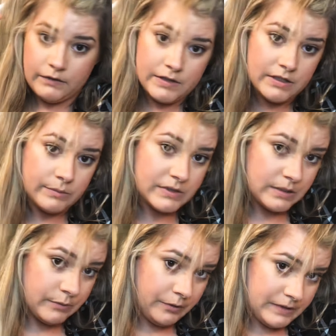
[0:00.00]
For some reason,
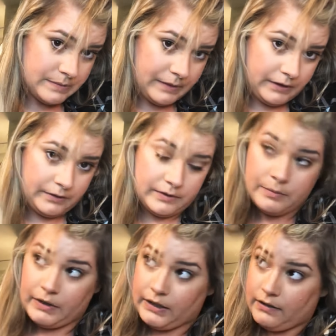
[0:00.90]
I'm always better
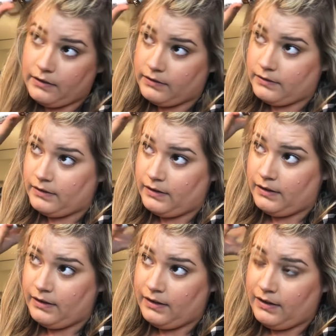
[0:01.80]
with my
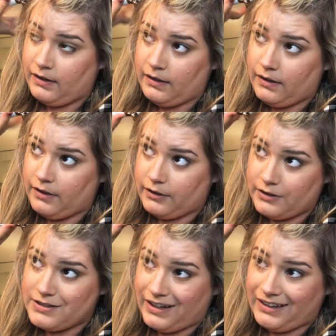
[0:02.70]

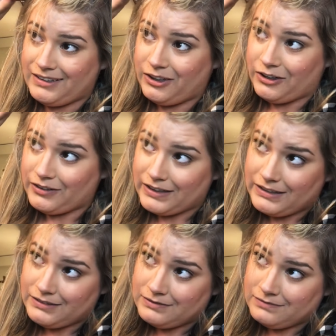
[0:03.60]
thinner side currently.